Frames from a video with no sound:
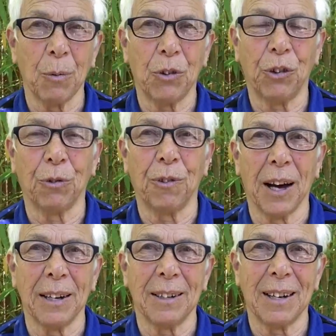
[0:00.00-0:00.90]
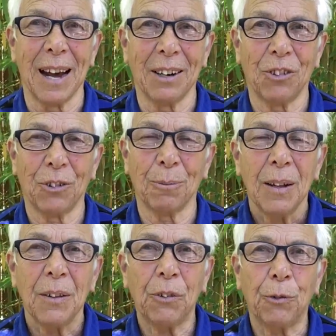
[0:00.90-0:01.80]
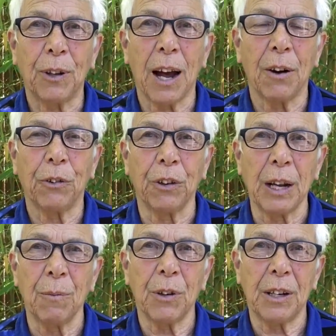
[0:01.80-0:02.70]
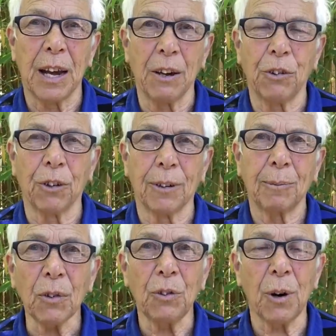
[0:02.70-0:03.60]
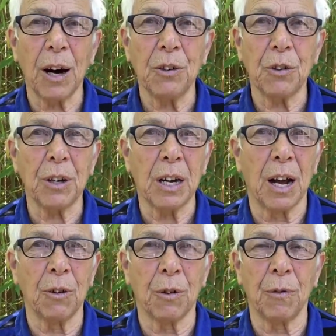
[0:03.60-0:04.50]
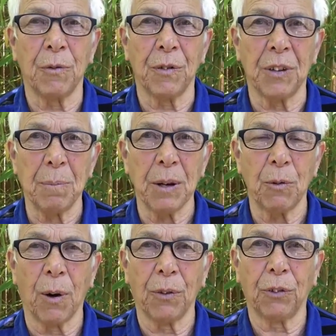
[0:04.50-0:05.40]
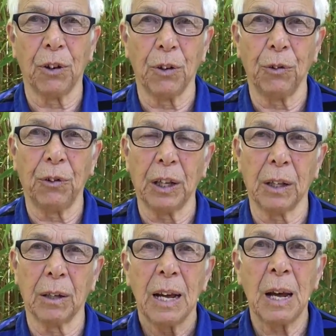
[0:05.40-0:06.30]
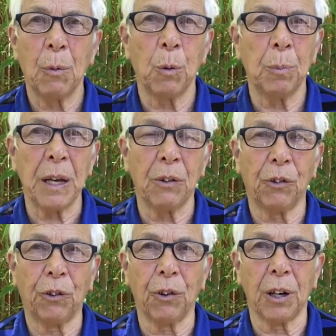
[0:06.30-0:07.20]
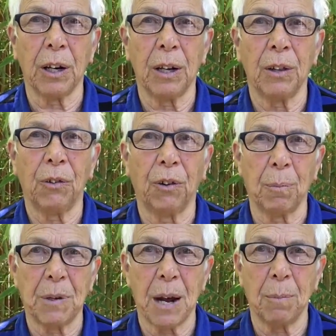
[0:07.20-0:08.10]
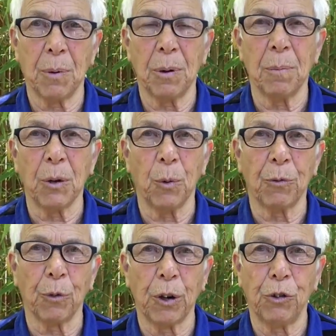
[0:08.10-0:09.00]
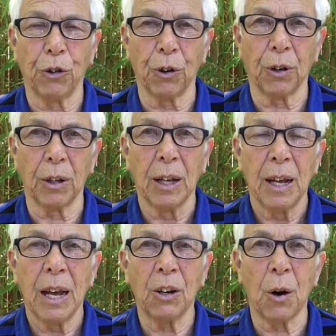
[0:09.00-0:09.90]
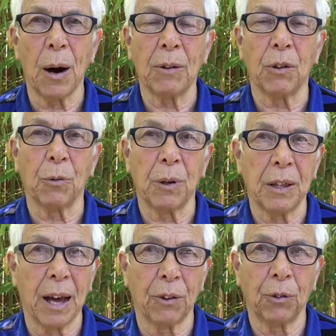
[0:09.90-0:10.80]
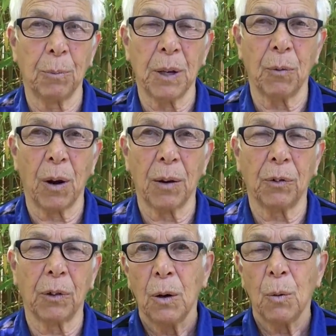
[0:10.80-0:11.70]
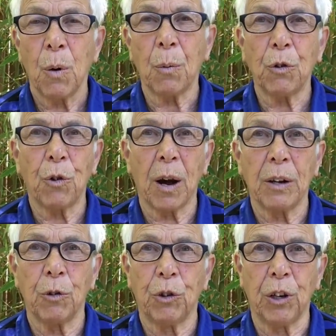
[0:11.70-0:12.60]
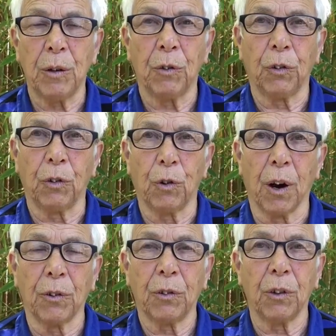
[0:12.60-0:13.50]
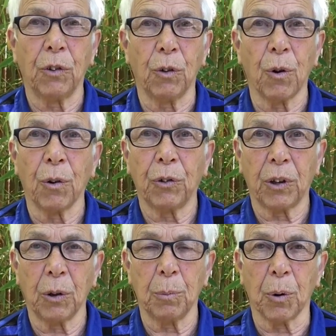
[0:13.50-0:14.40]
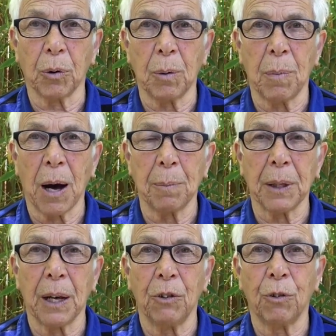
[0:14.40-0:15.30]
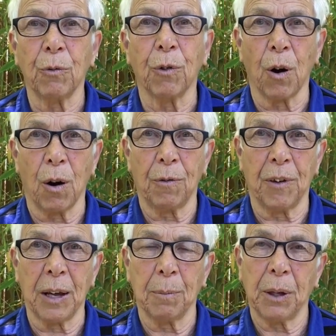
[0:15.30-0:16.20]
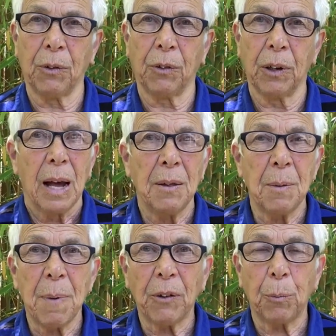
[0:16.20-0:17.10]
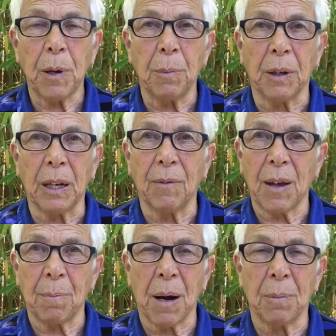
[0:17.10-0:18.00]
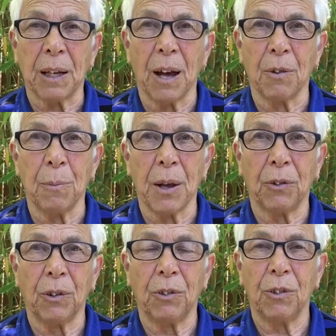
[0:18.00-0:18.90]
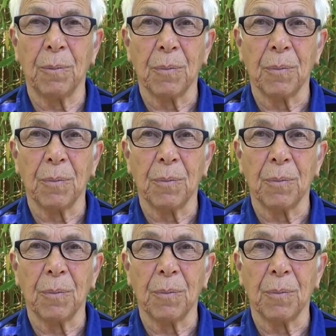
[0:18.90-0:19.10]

which you'll find attached. This flyer is an invitation to 100 and 150 midwives in New Zealand and will be inserted in the September Midwifery Journal and go out to 3,000 midwives. What we're trying to achieve as a trust is to grow a skilled birthing population for all families. And the best people to give that public health message